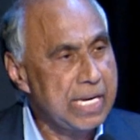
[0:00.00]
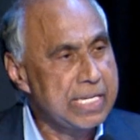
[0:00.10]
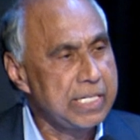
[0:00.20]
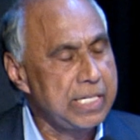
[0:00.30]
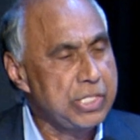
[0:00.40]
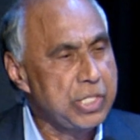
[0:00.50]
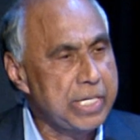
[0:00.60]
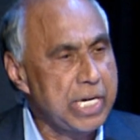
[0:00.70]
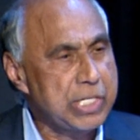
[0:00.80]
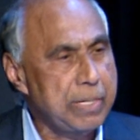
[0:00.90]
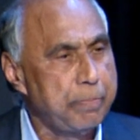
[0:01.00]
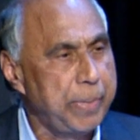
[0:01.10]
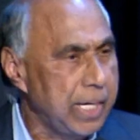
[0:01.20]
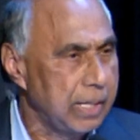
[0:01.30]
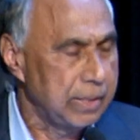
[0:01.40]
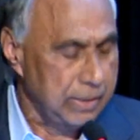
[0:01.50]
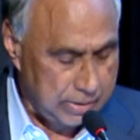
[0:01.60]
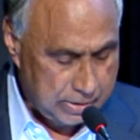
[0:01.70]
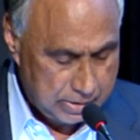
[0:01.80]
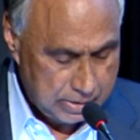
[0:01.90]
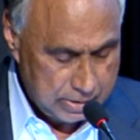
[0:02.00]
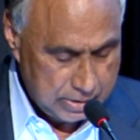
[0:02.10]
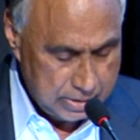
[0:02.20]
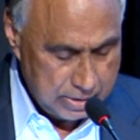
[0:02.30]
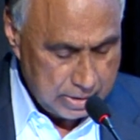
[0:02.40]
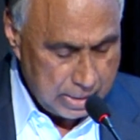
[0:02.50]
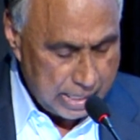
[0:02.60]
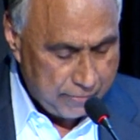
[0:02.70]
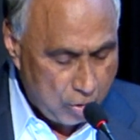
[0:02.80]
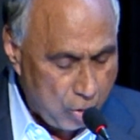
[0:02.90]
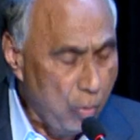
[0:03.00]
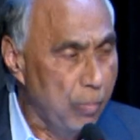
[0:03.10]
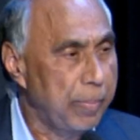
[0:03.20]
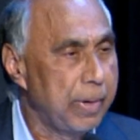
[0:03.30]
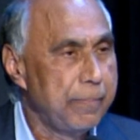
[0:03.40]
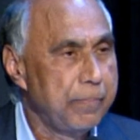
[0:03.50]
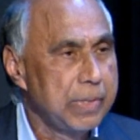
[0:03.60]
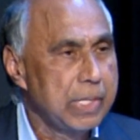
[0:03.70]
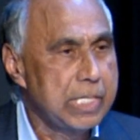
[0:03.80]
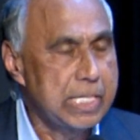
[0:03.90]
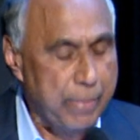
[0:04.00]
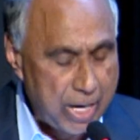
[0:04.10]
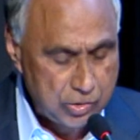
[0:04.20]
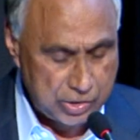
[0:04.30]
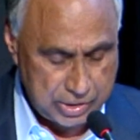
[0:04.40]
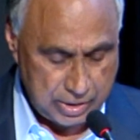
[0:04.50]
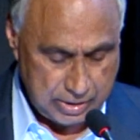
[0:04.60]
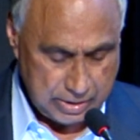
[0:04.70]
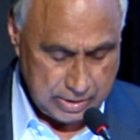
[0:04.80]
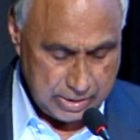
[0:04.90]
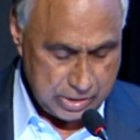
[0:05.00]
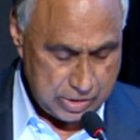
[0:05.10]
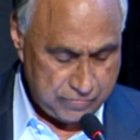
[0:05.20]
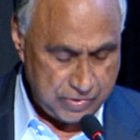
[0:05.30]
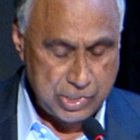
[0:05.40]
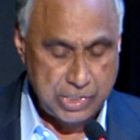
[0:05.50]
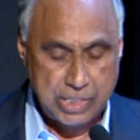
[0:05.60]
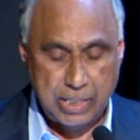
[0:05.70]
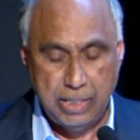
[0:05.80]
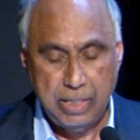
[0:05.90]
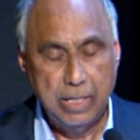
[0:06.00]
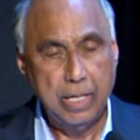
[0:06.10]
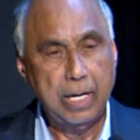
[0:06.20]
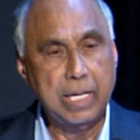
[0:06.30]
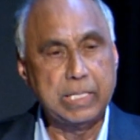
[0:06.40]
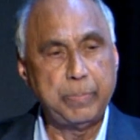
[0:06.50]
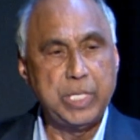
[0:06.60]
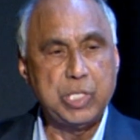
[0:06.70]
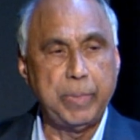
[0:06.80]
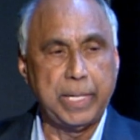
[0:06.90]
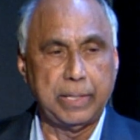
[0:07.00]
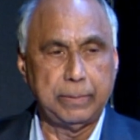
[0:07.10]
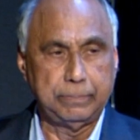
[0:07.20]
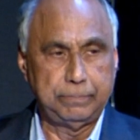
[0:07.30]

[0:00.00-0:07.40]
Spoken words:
as an international beacon of hope, democracy, diversity, and the peacemaking.